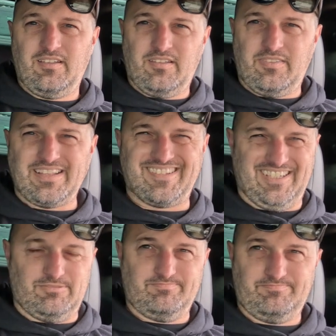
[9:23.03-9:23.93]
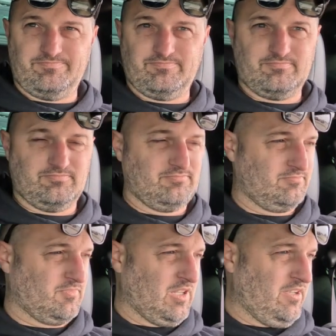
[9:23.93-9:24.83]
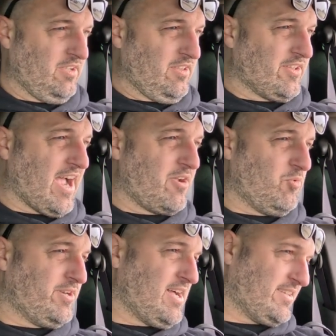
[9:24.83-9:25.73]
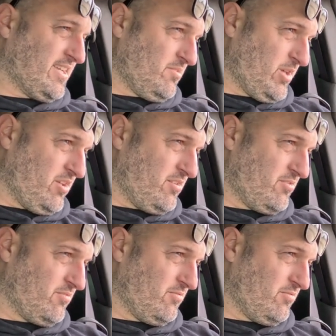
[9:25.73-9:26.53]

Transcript: That's it. The guy would not tell me